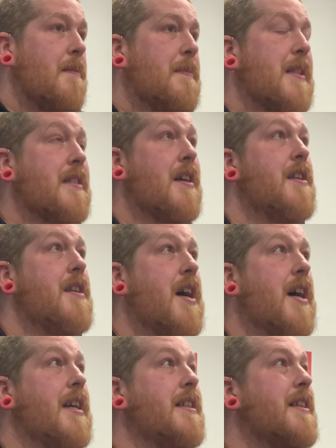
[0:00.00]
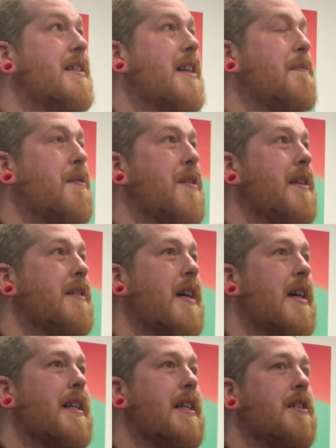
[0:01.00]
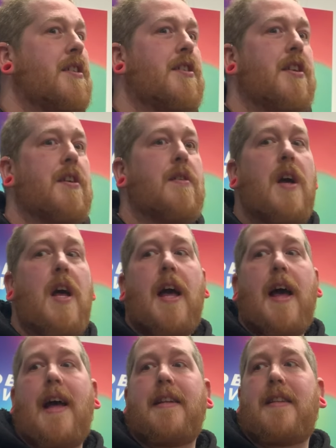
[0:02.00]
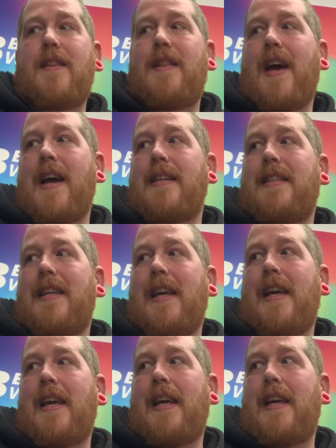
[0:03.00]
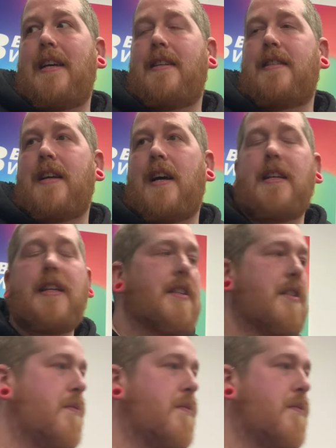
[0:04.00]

But tonight, there's a couple things that I need to do. And that is, I need to